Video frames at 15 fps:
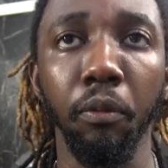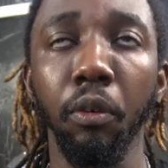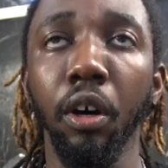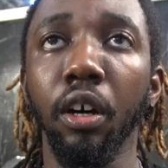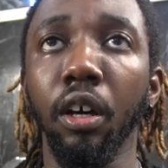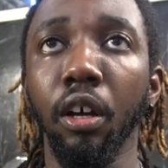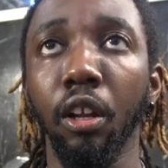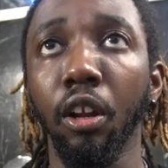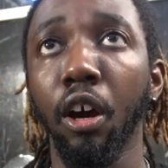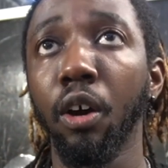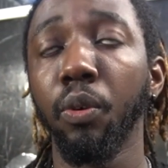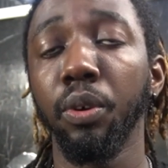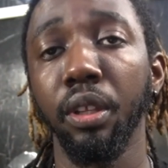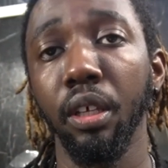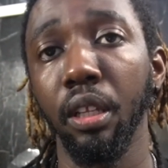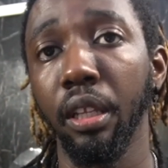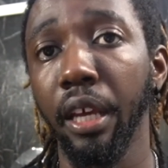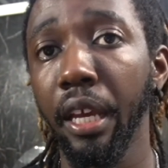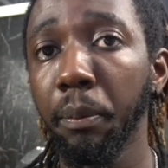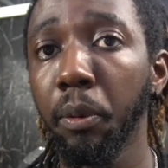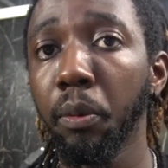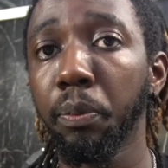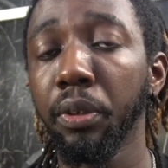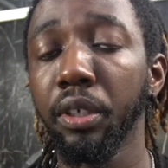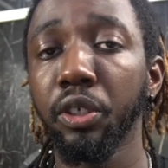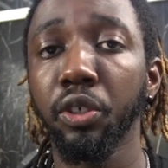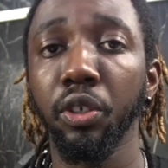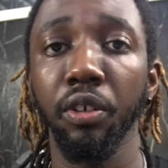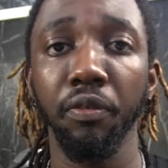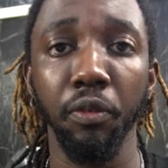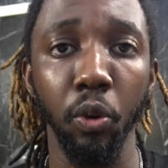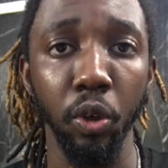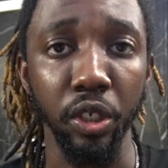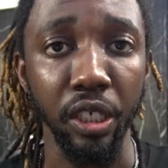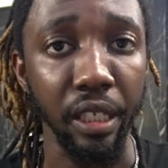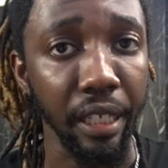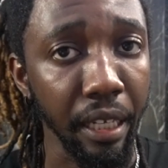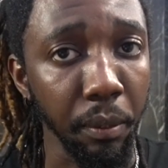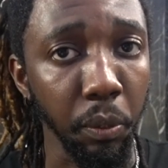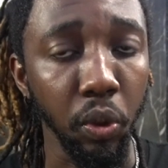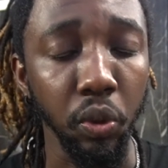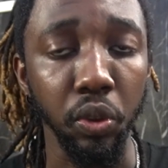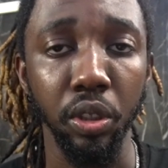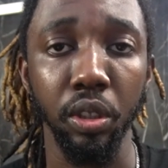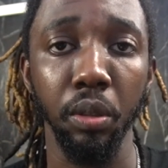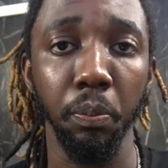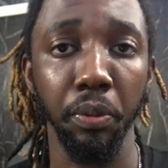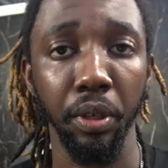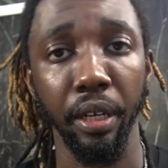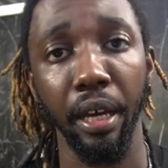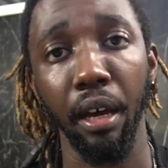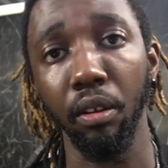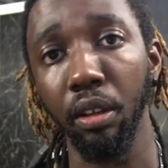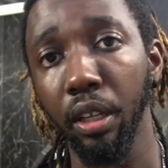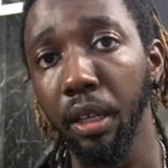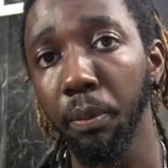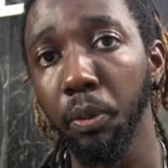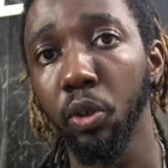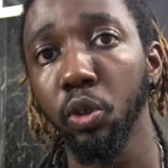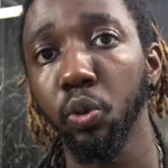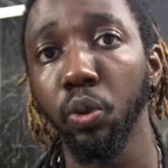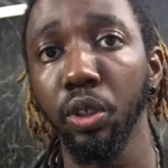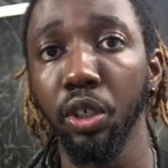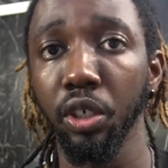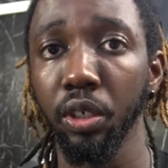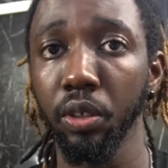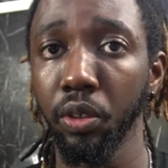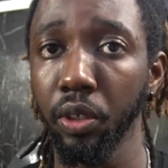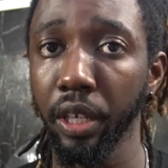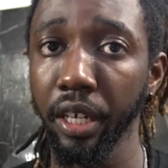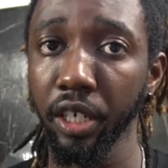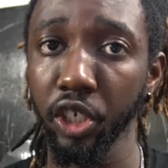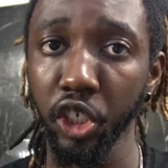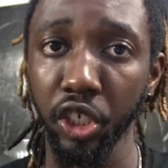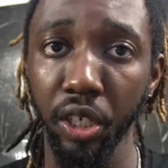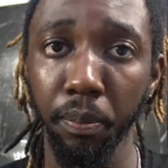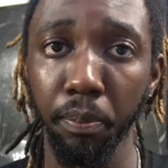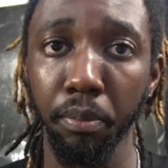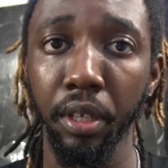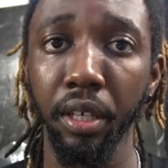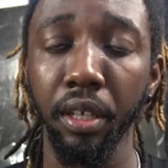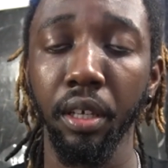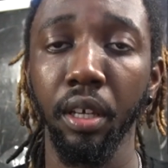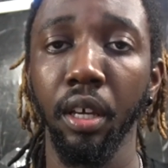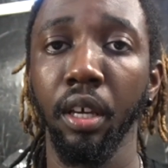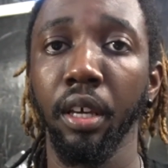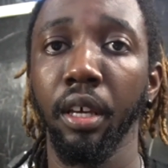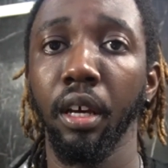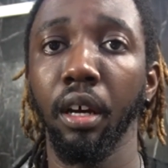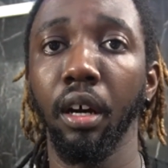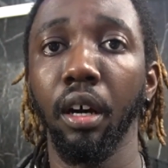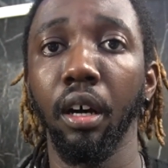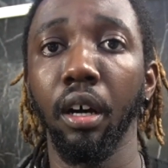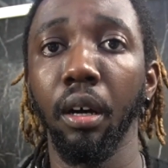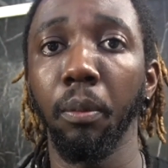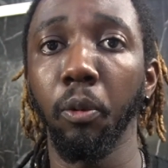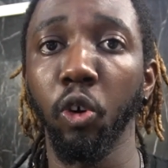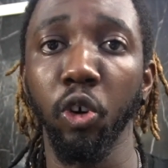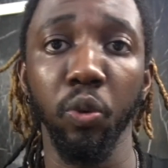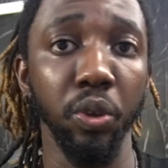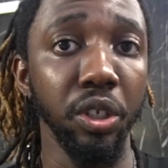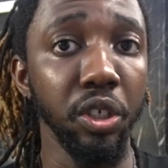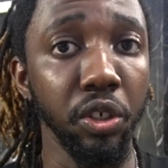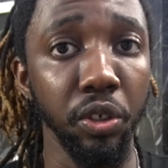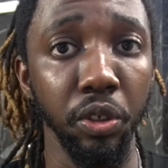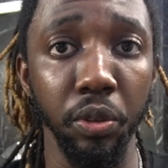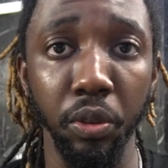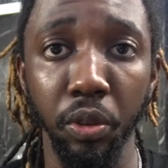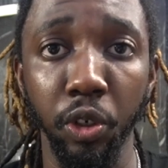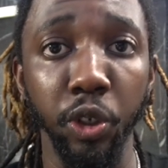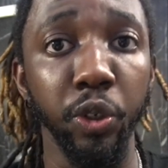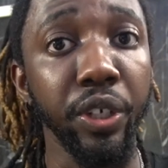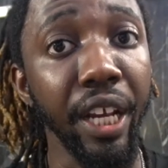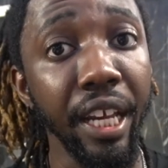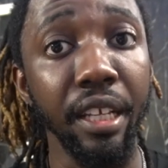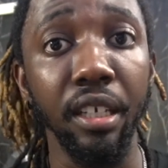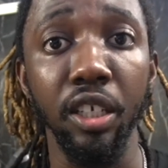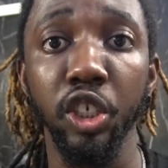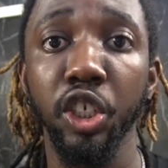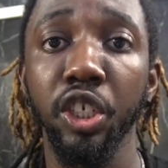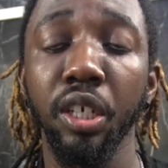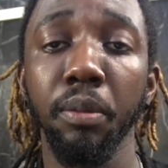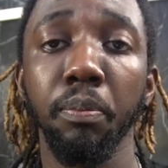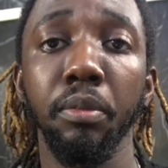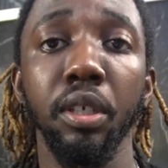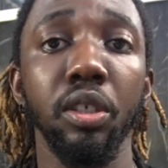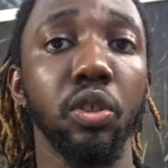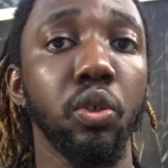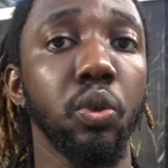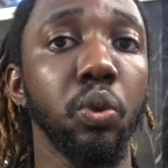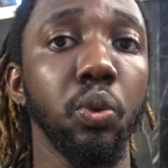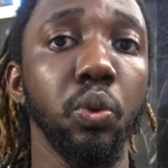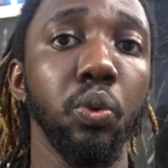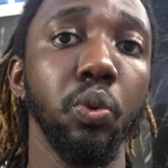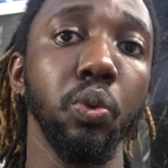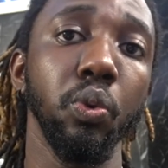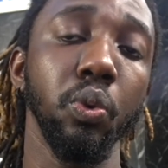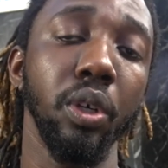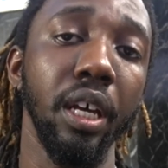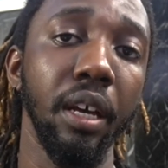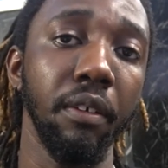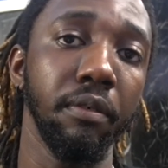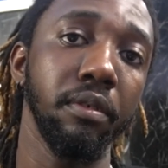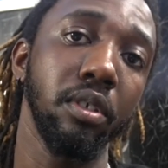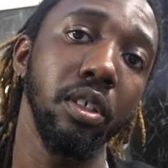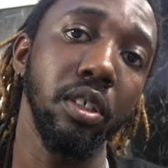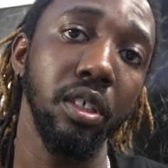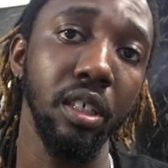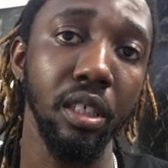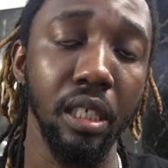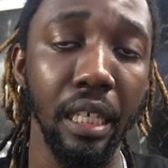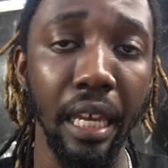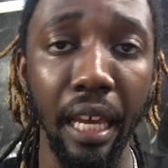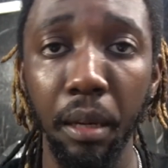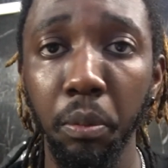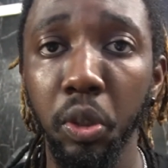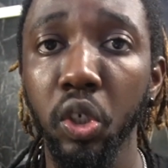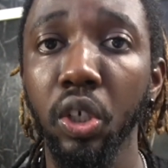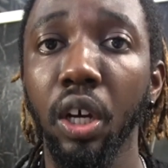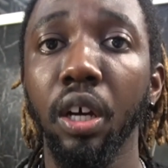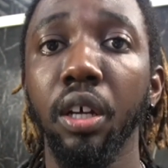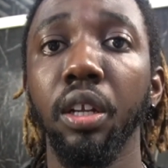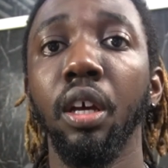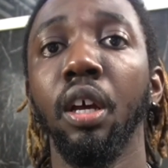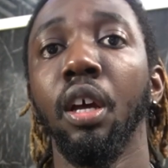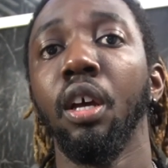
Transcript: Along with the label printer, of course, labels to print out labels when you get a shipment, or when you're creating a shipment to send to Amazon.